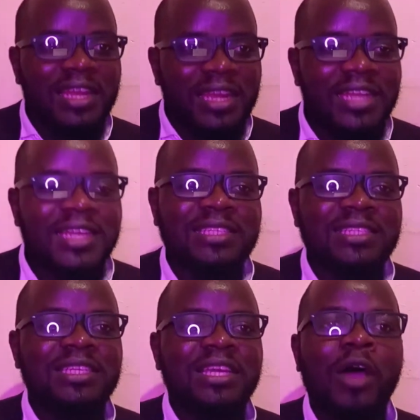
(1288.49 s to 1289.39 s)
let
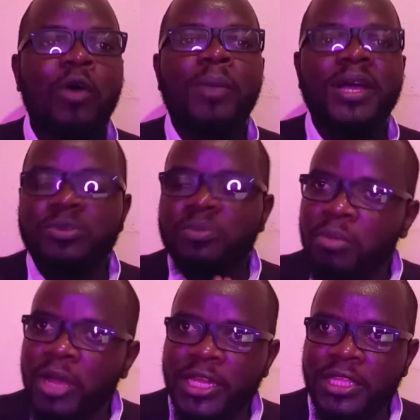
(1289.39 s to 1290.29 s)
us see how much
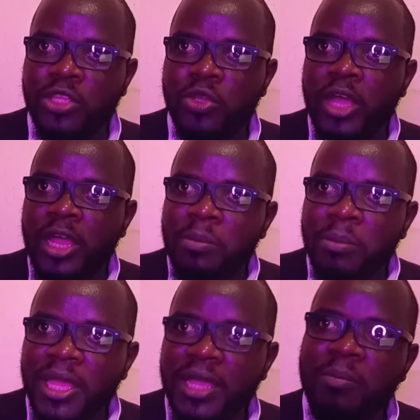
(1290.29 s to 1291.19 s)
money you
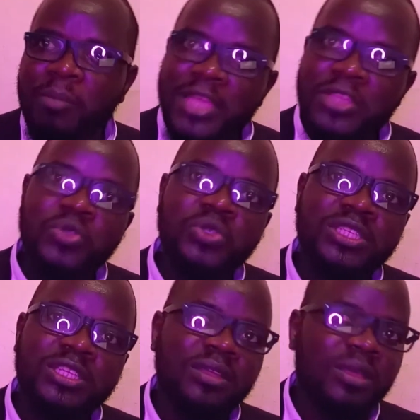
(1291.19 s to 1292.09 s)
can make by
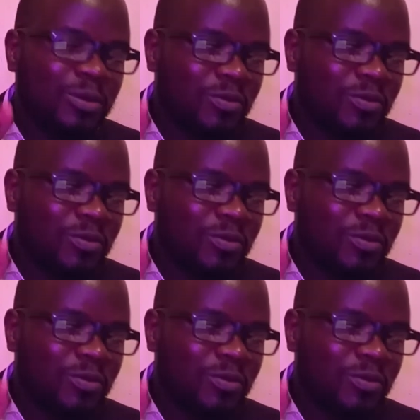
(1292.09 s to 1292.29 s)
using